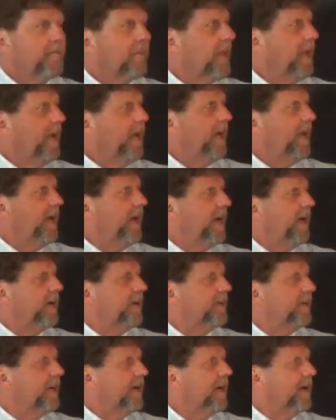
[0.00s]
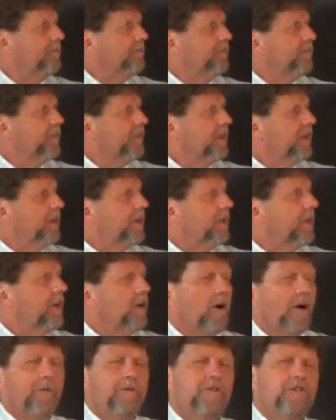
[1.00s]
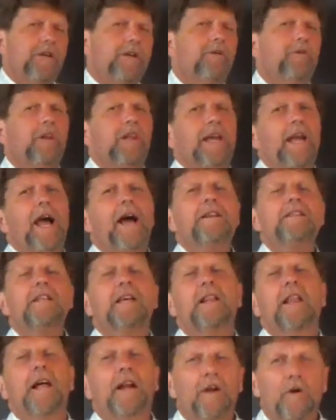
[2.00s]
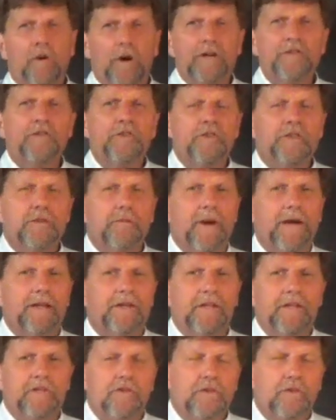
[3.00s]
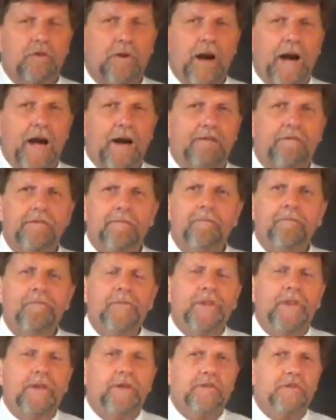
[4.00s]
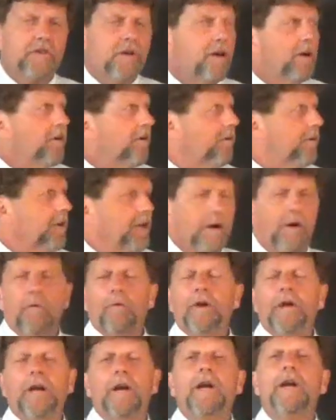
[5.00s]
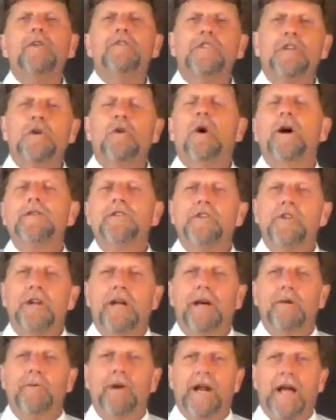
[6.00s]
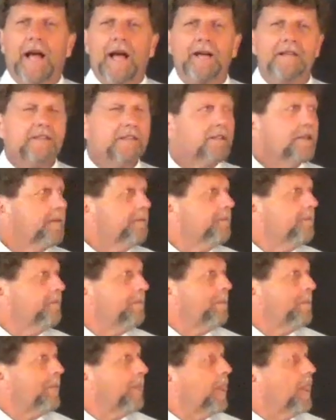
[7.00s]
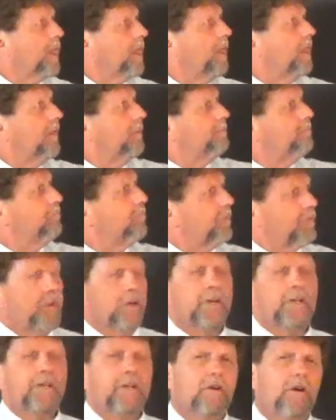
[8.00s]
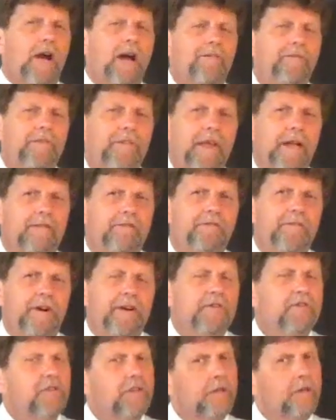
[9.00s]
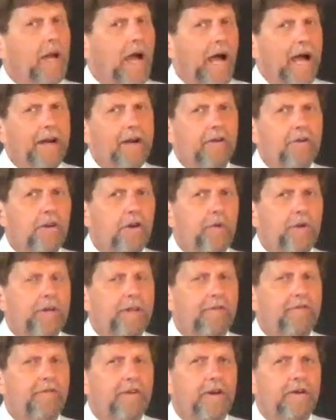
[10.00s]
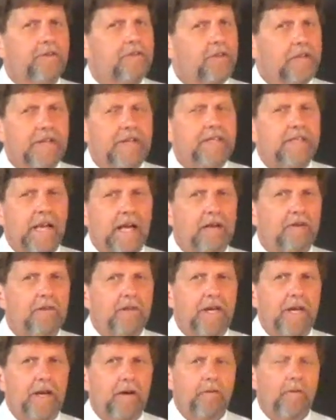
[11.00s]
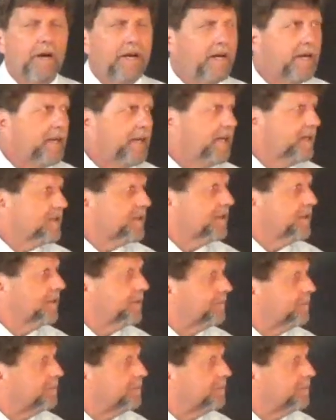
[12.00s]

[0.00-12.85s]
And, I would generally ask a lot of questions about this graph. So, here's a question I would ask. Look at the graph of that function. I don't know what the function is. I don't care what it is.